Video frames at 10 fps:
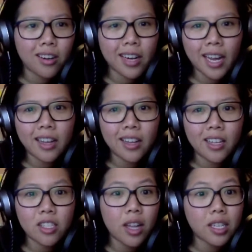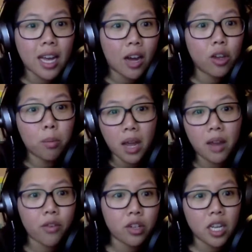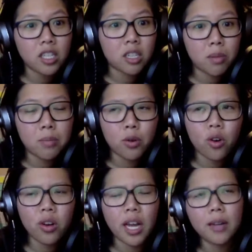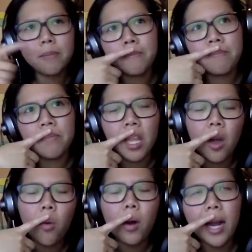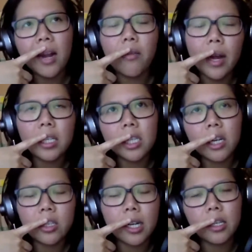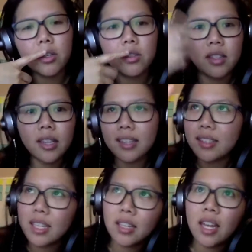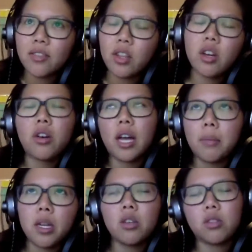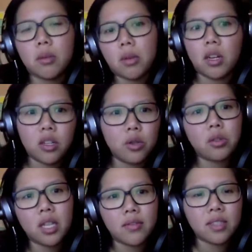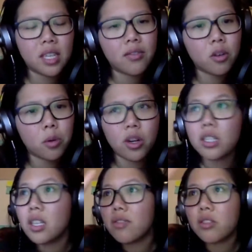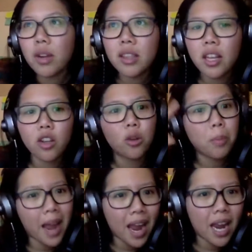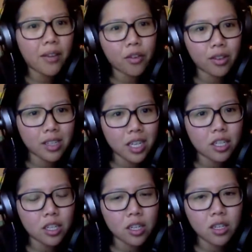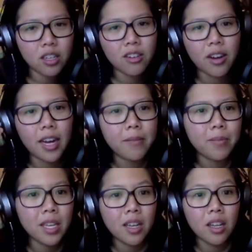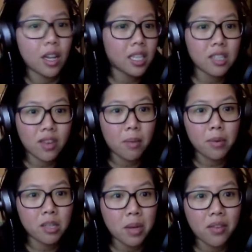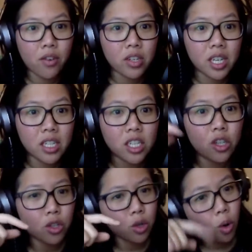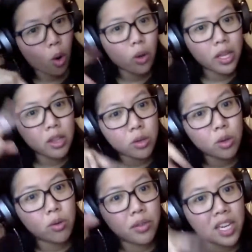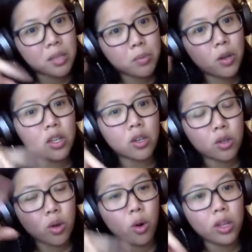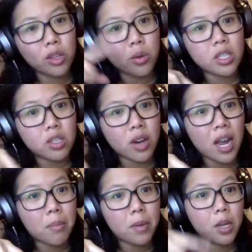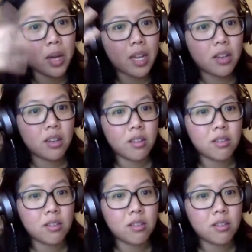Okay. So that's how you pay for attention. People who are like, what kind of ride share should I use? And they see Lyft, they're like, okay, I'm going to use Lyft instead of Uber because Lyft is right there. They're paying for the attention, right? Lots of companies pay for attention. You're scrolling through Facebook, you're scrolling through Instagram, you get